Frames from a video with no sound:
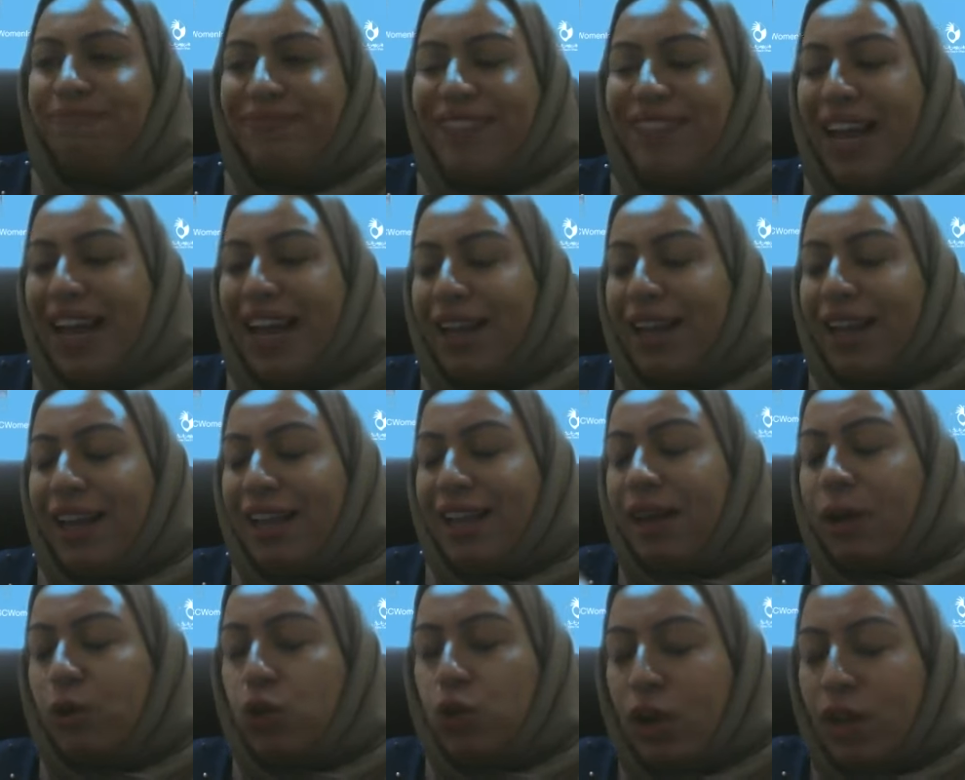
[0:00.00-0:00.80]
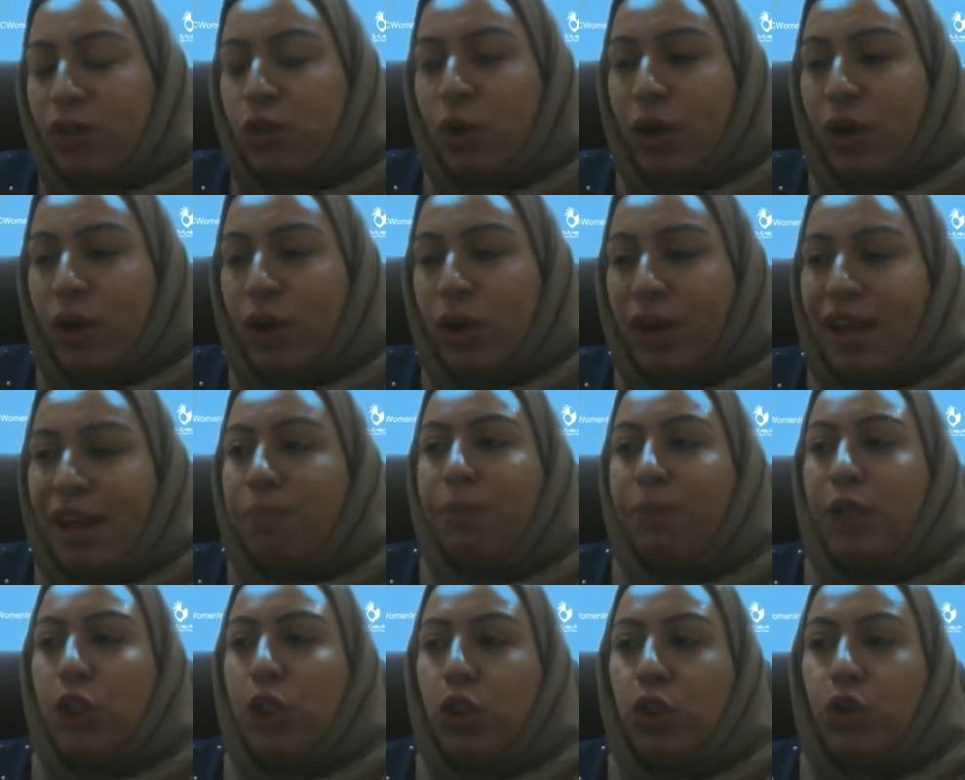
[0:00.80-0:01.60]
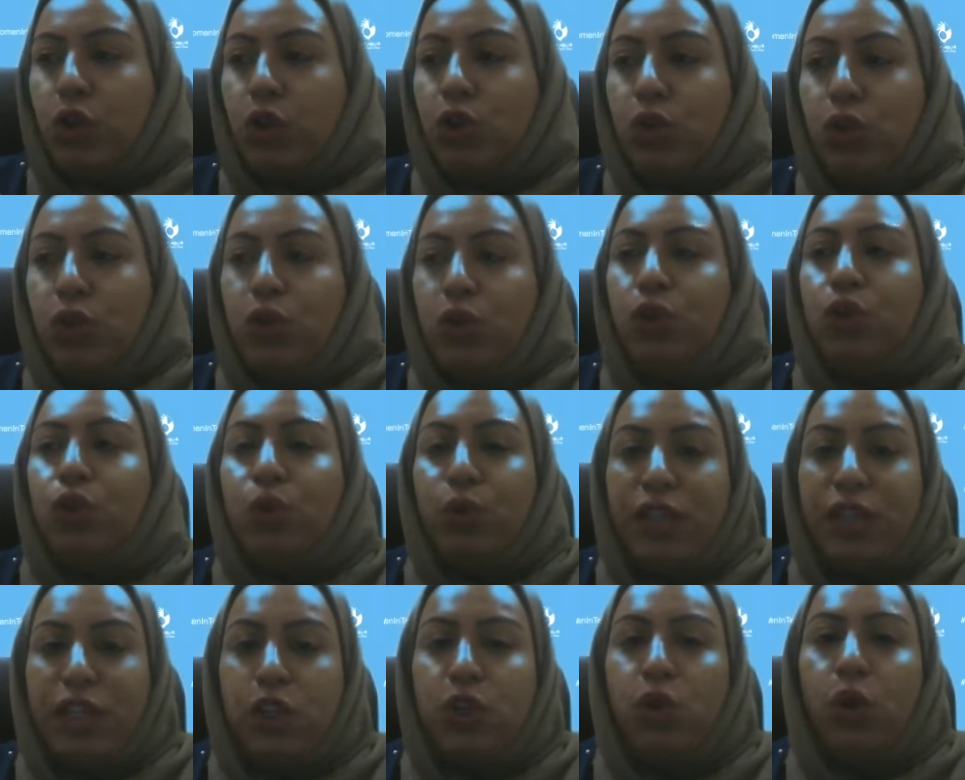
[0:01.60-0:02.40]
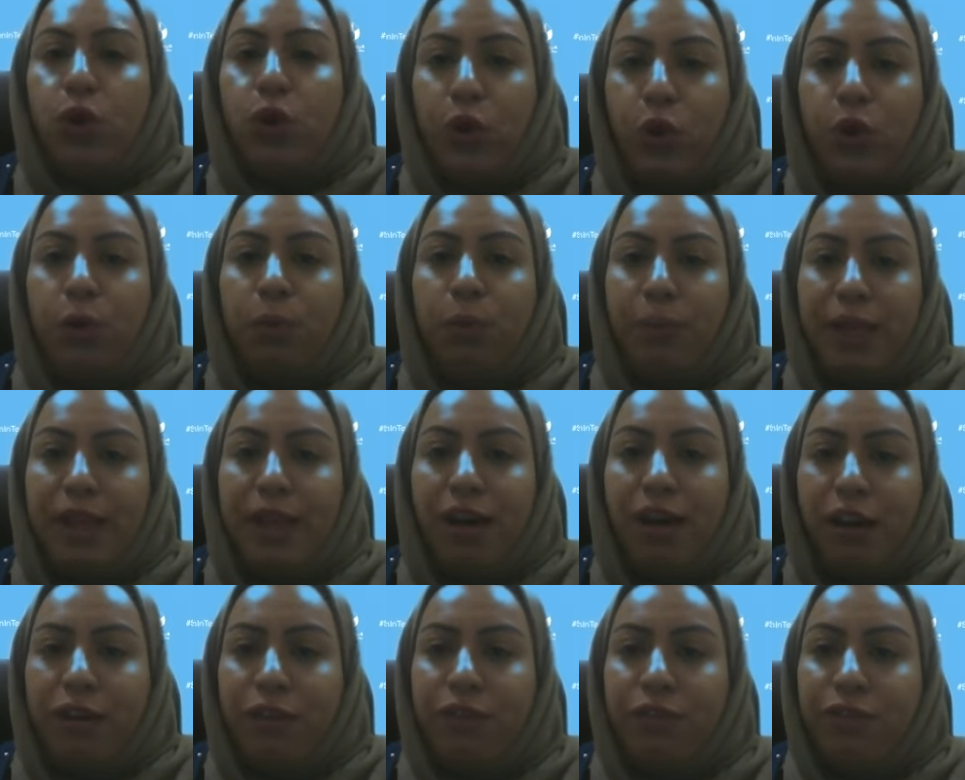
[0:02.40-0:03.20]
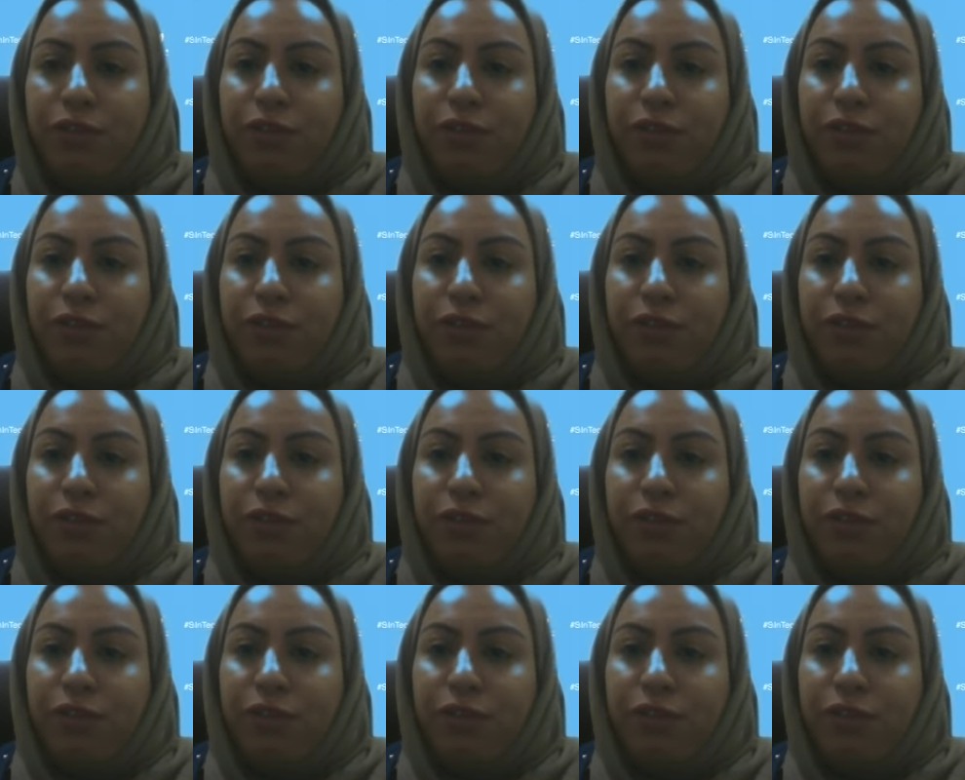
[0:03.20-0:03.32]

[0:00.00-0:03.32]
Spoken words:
to a company to do this on your behalf.